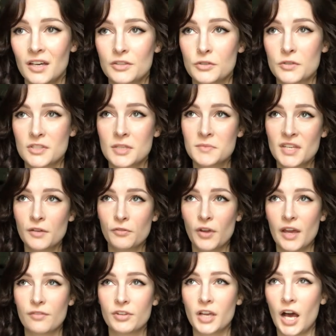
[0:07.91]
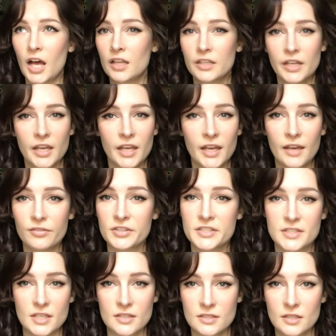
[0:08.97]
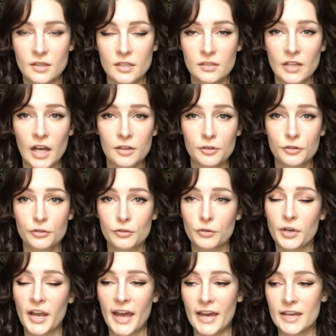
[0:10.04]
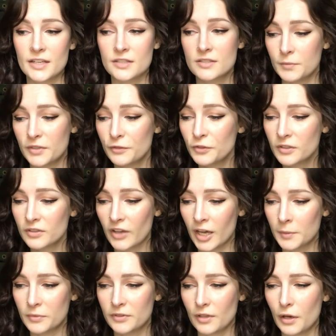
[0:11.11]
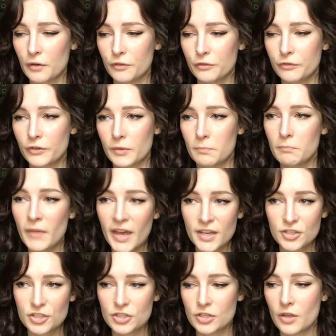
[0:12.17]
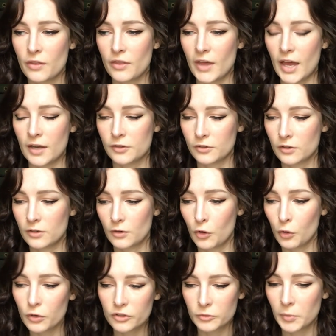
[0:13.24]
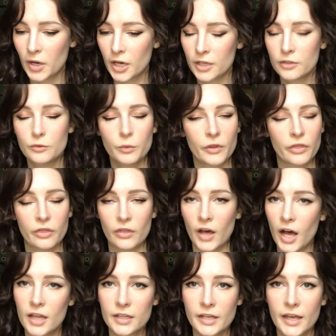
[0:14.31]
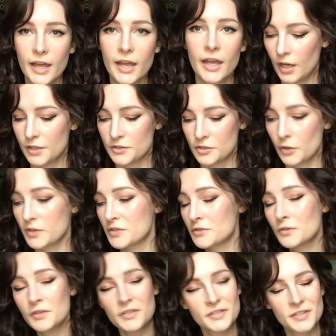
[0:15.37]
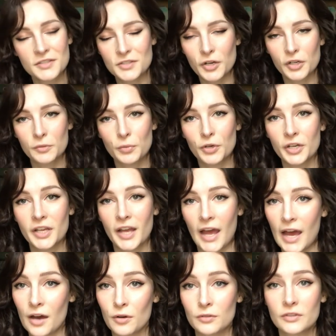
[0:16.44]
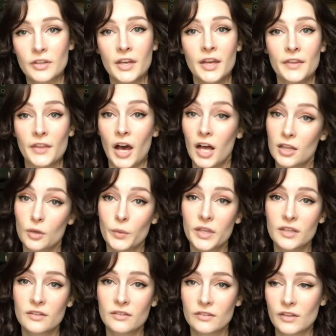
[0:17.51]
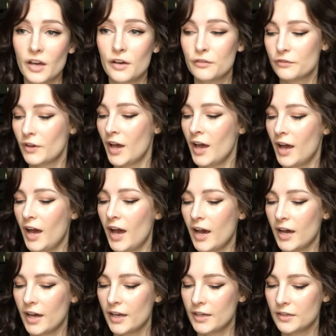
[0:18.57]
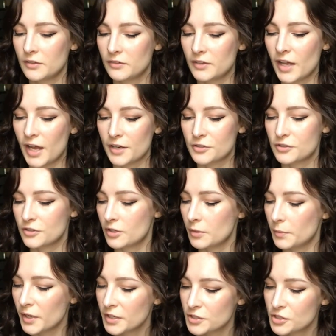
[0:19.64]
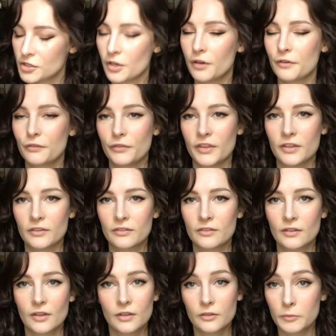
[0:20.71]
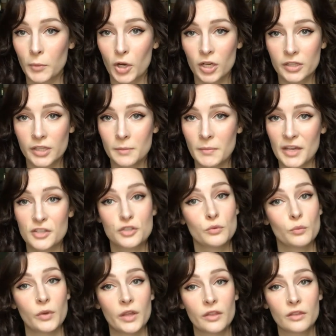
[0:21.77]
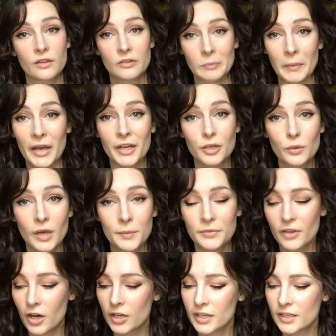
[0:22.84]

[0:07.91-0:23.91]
So it seems like for every holiday, every season, the dollar store has different types of mesh that correspond with the holiday. And so as soon as they started putting out the Halloween stuff, I snatched a bunch of this sparkly mesh with spider webs on